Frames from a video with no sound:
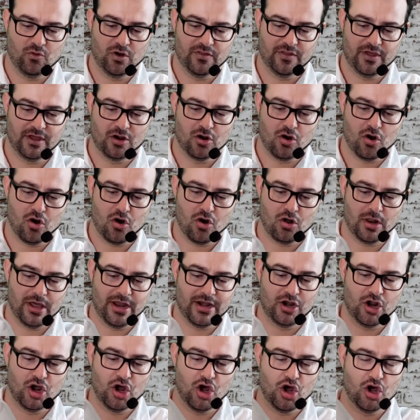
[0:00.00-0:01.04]
what they call
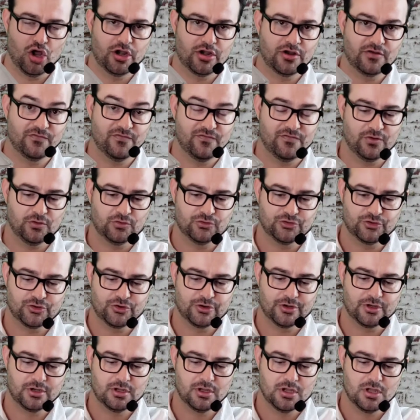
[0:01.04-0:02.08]
an
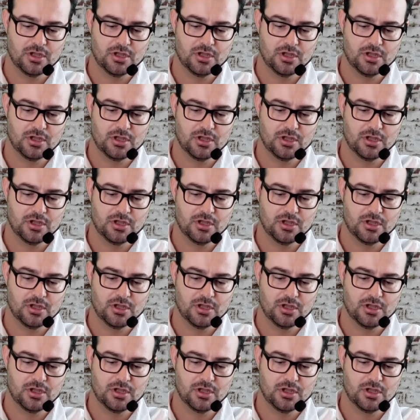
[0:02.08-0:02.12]
unfiltered